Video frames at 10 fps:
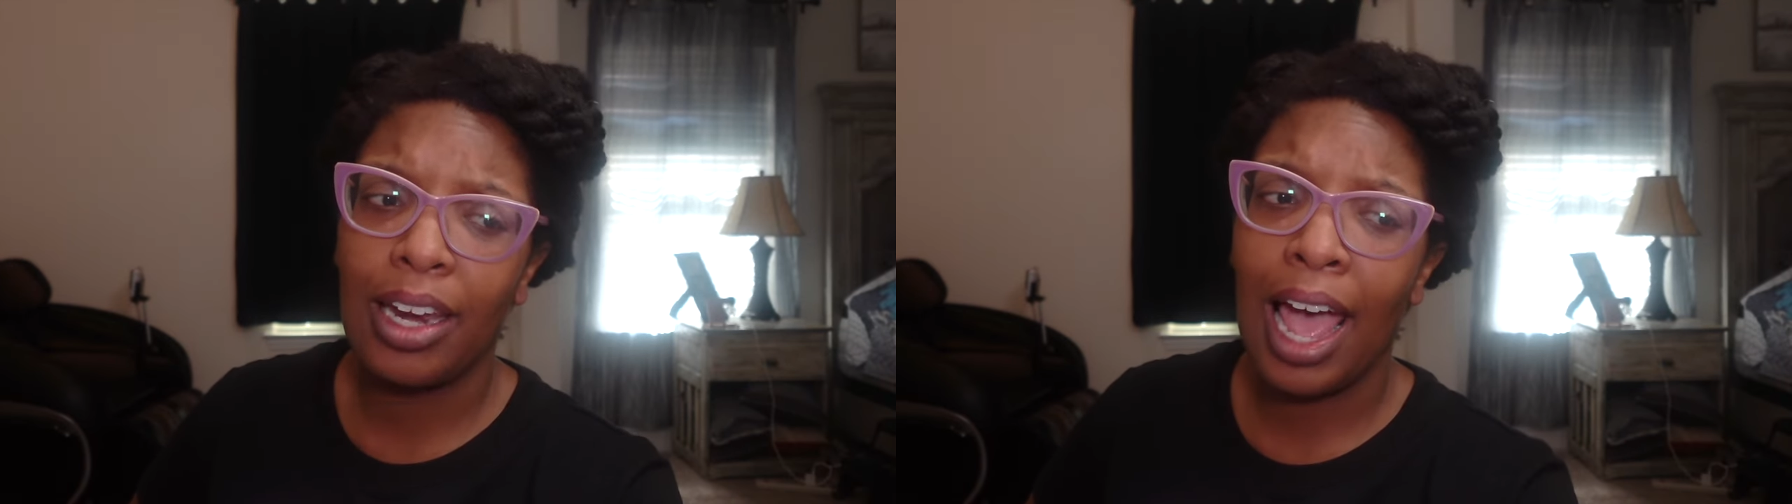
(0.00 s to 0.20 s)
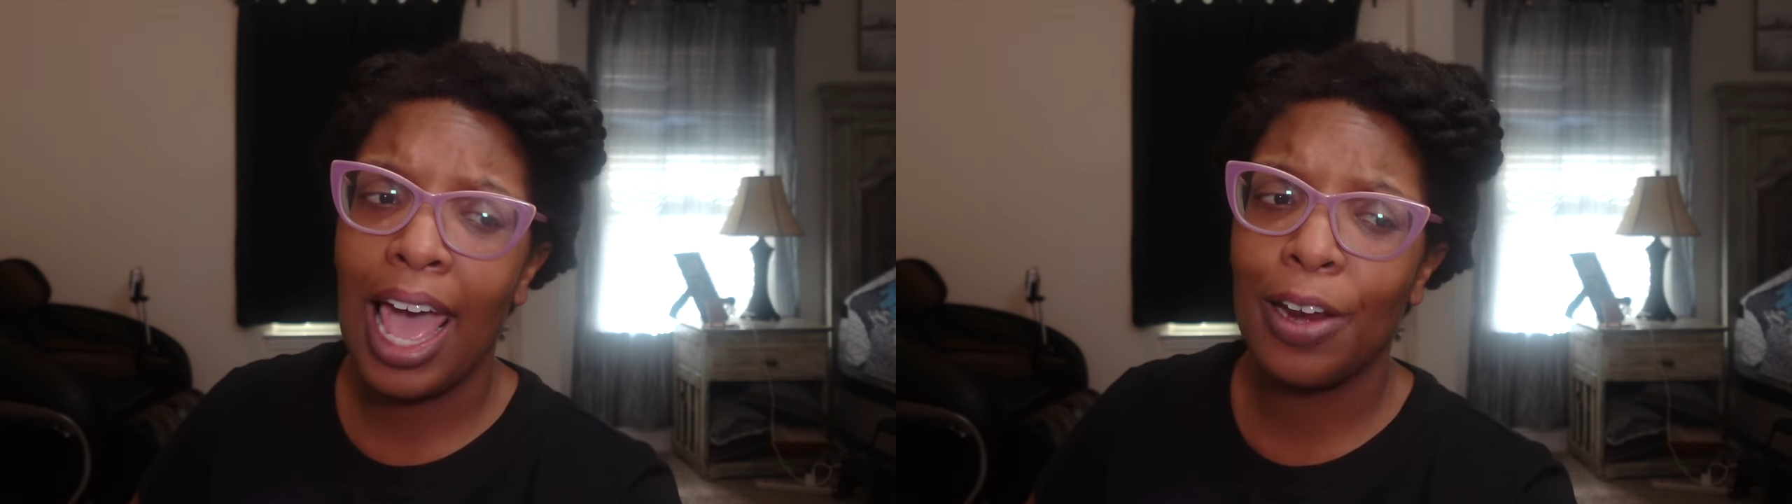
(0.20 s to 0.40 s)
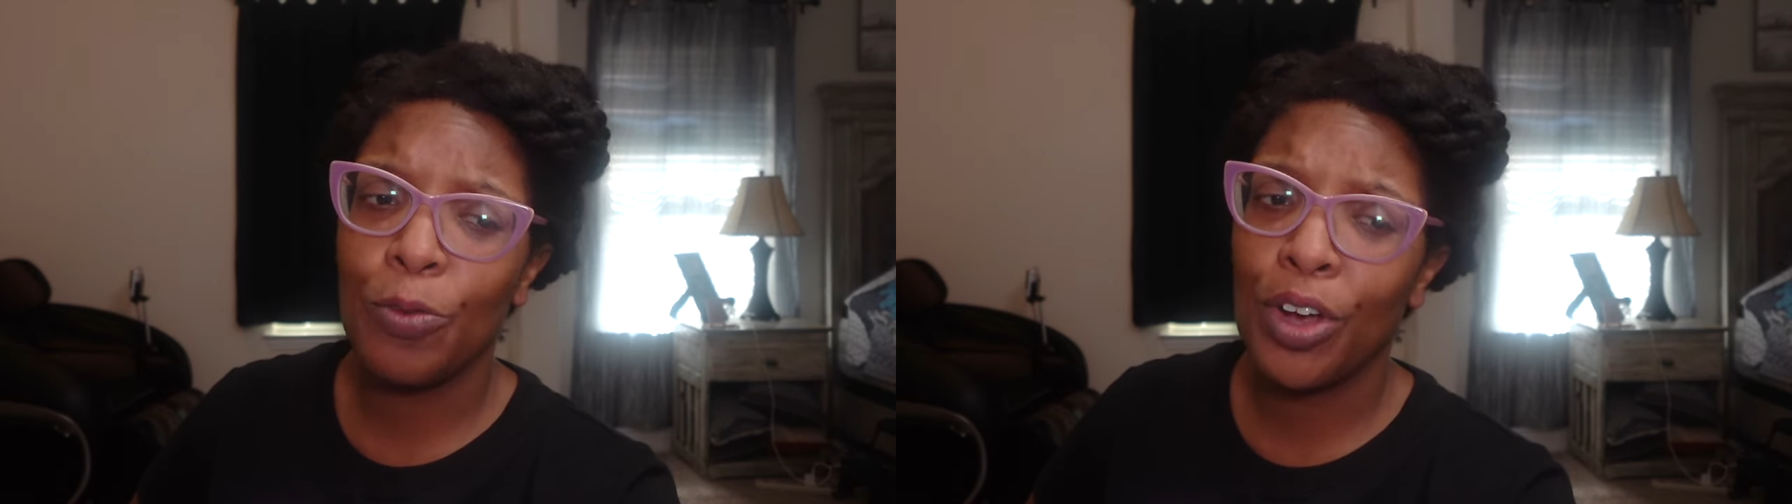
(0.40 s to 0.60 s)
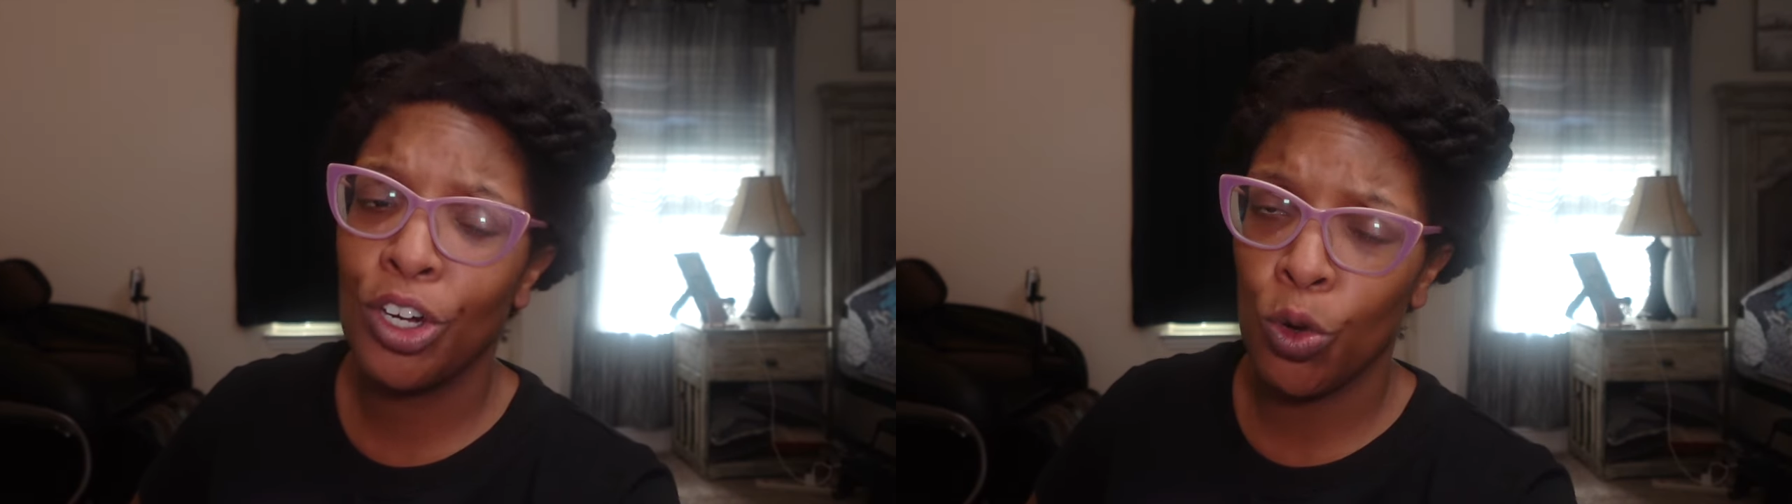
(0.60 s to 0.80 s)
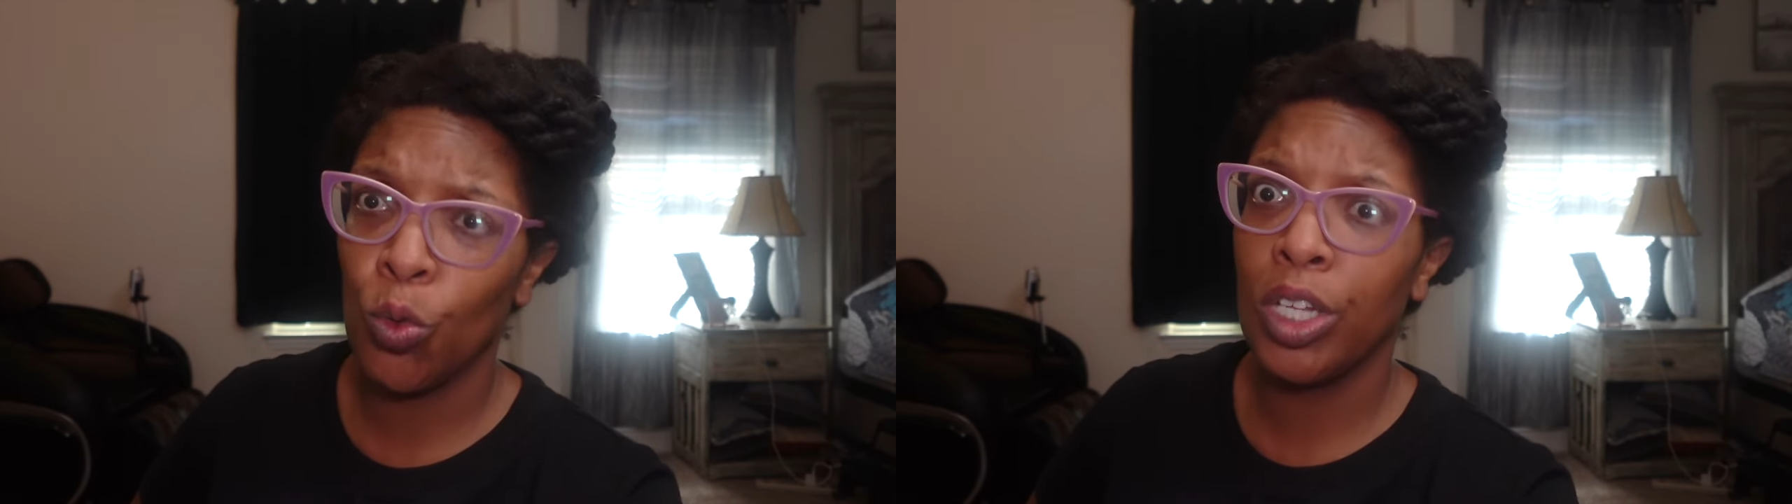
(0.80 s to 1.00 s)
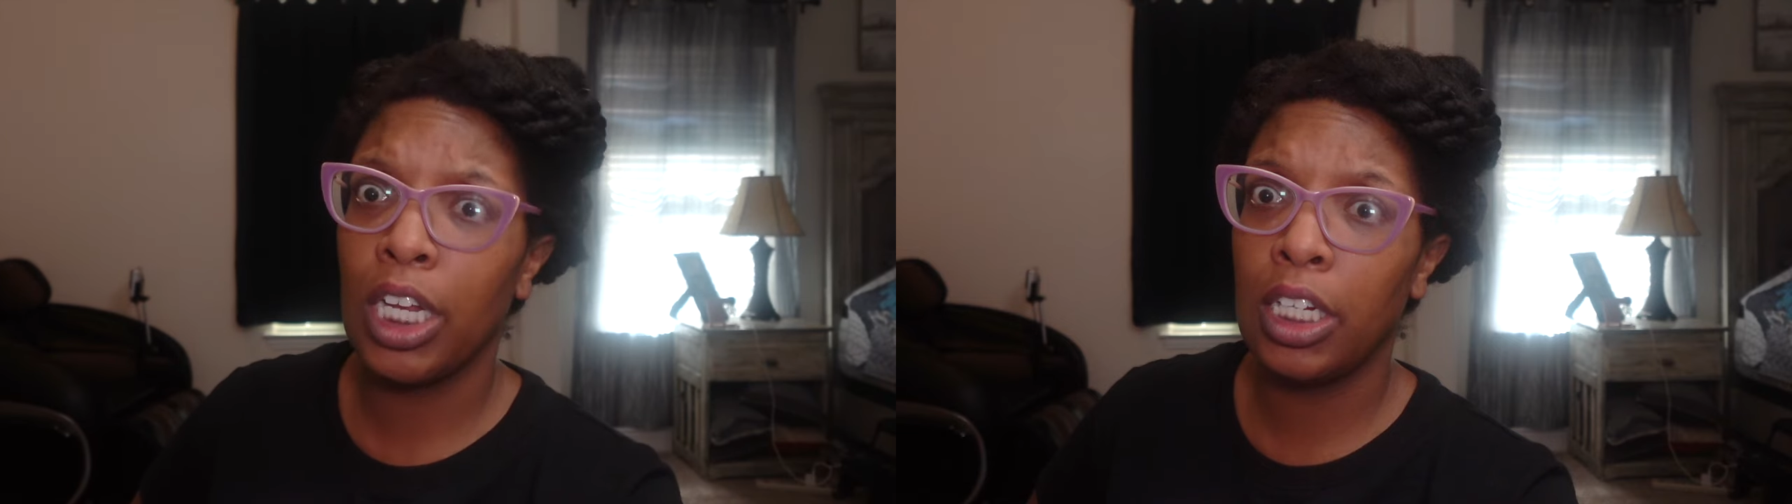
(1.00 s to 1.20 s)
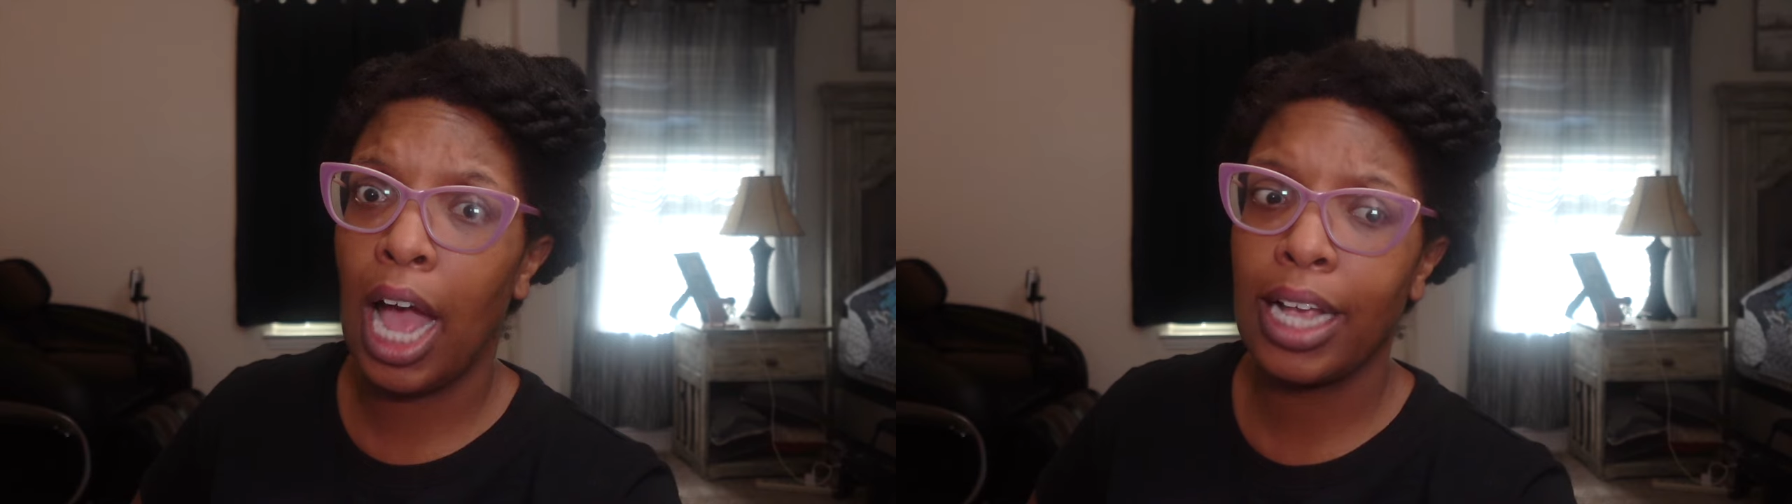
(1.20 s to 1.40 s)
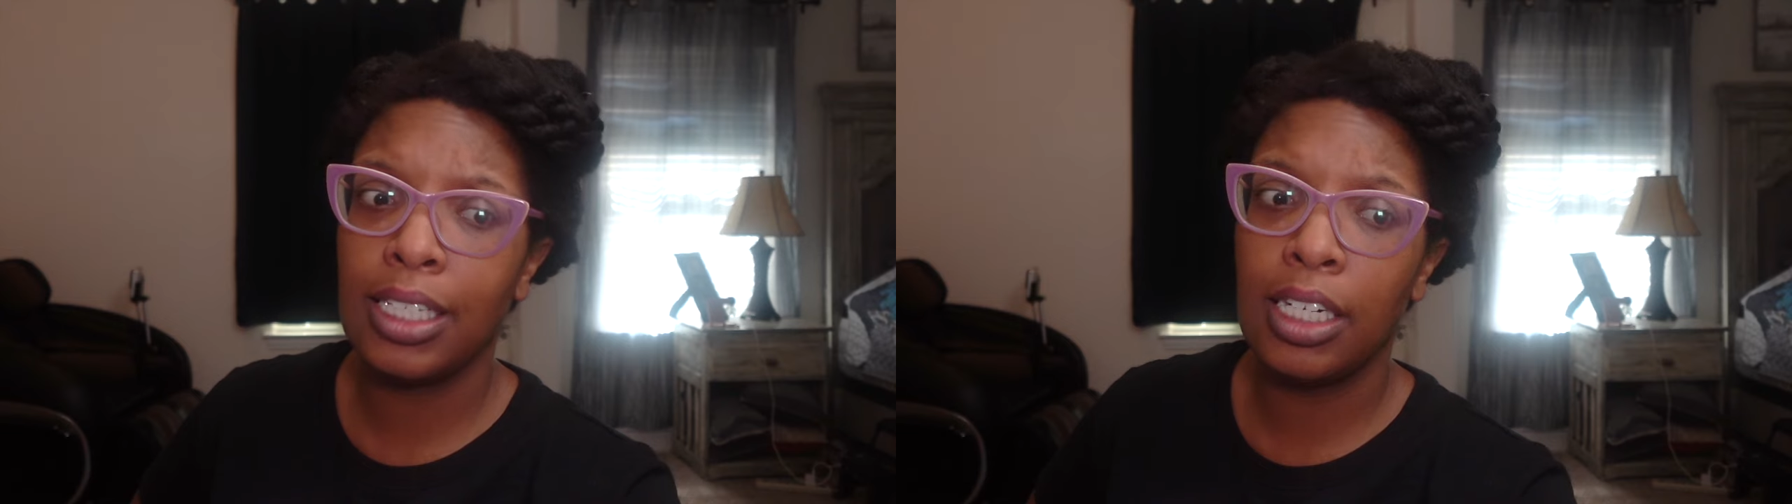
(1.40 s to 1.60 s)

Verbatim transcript: I had a friend who really liked